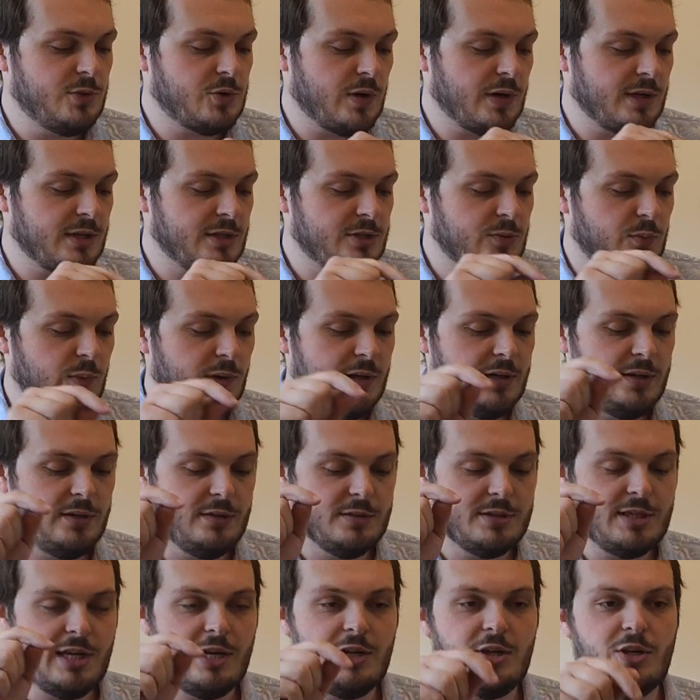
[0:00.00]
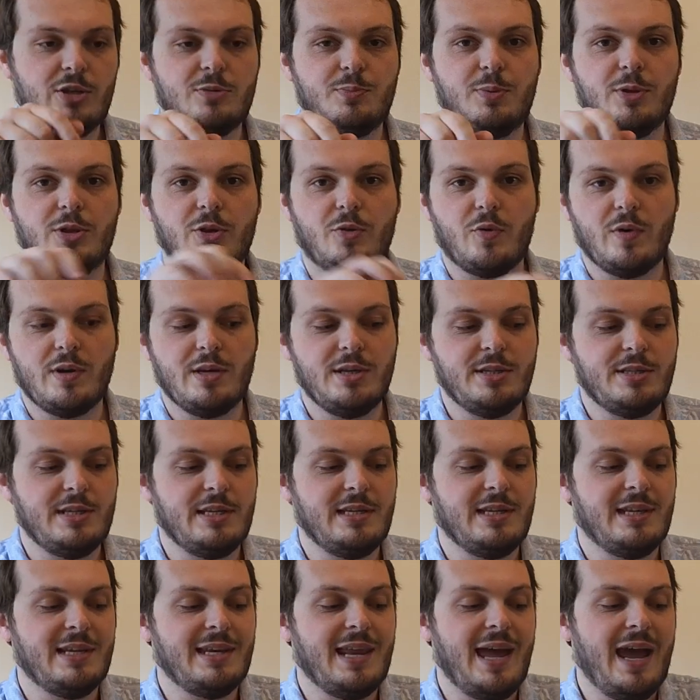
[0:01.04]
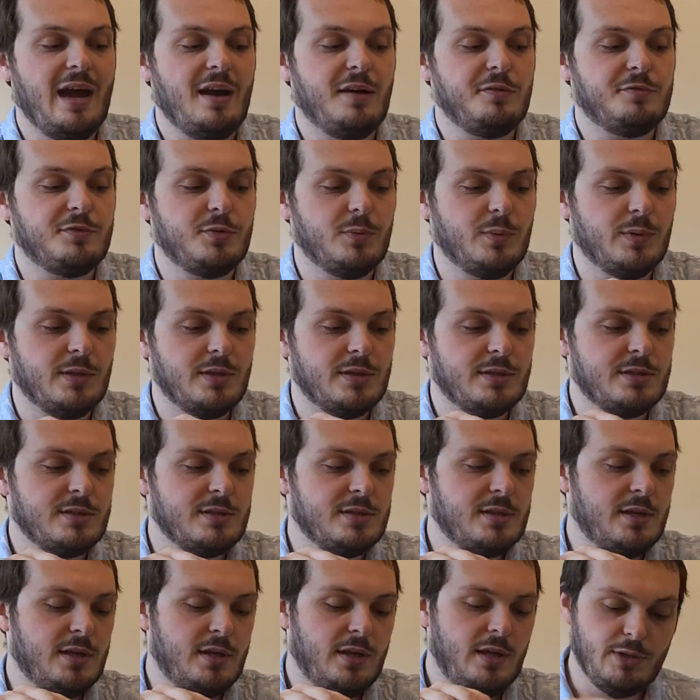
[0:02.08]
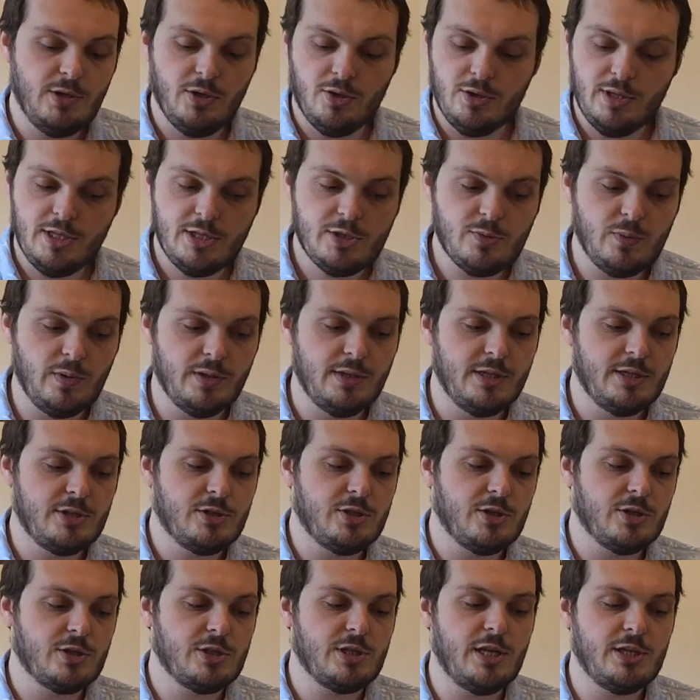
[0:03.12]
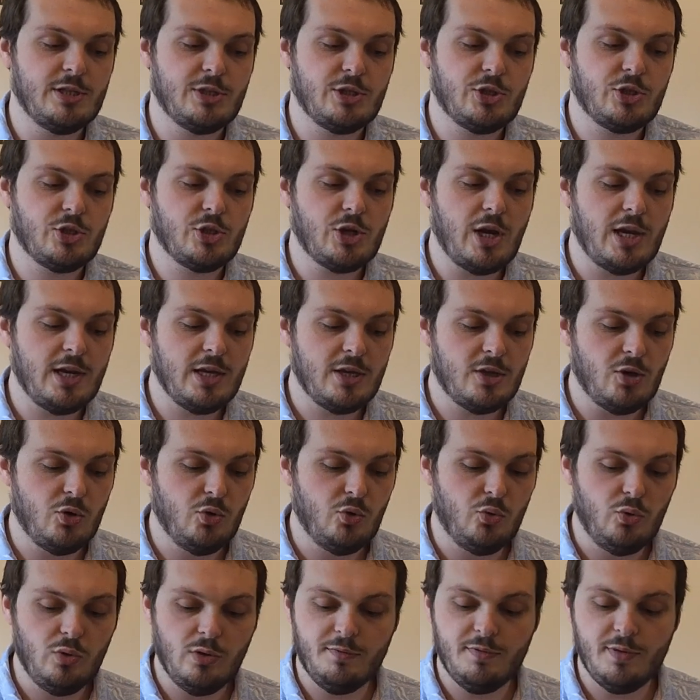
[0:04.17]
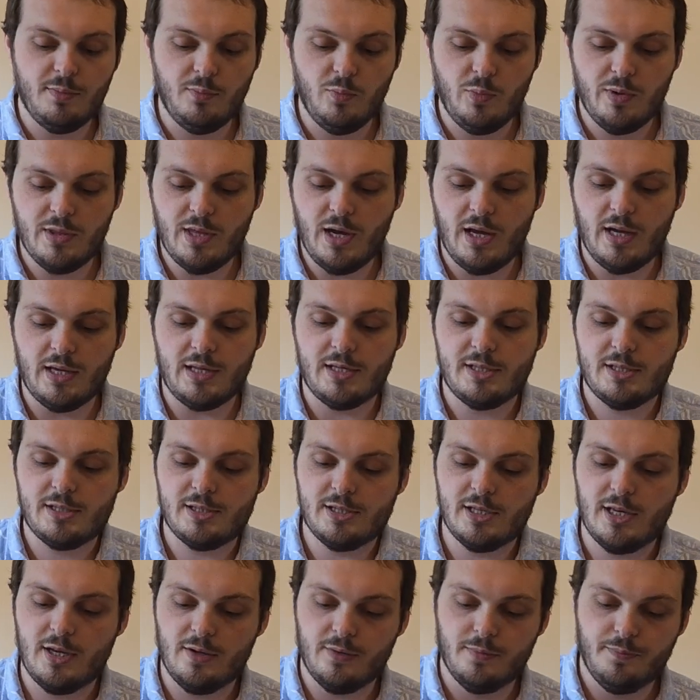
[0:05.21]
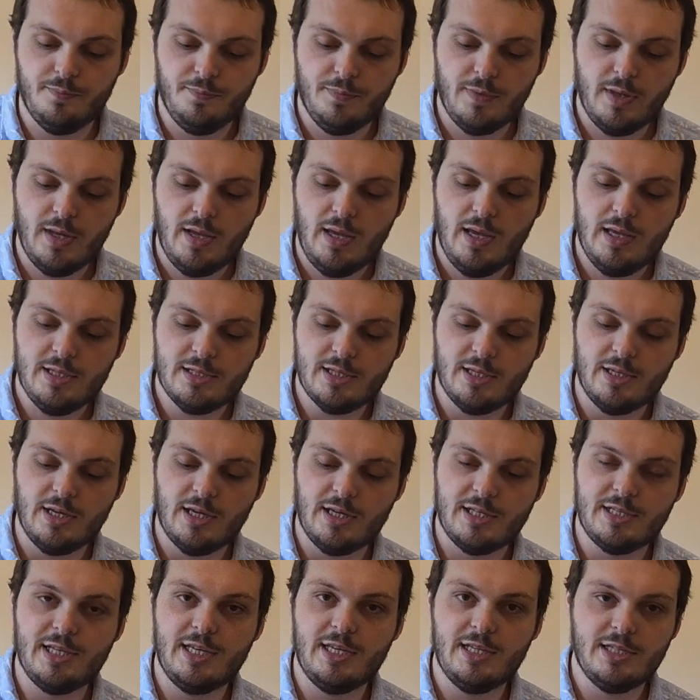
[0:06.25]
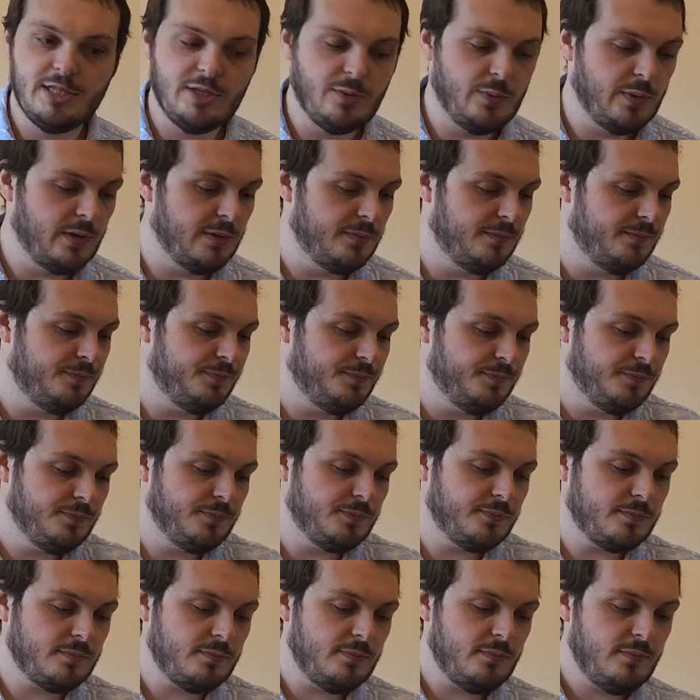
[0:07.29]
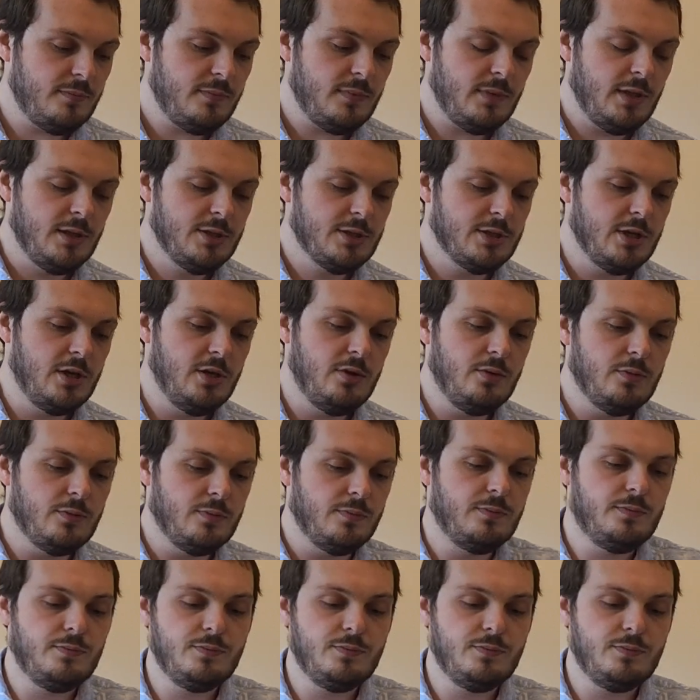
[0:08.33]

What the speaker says: drinks will tell you to put the grenadine in afterwards, but not this one. This just says shake all of them with ice. So it's a nice easy one. So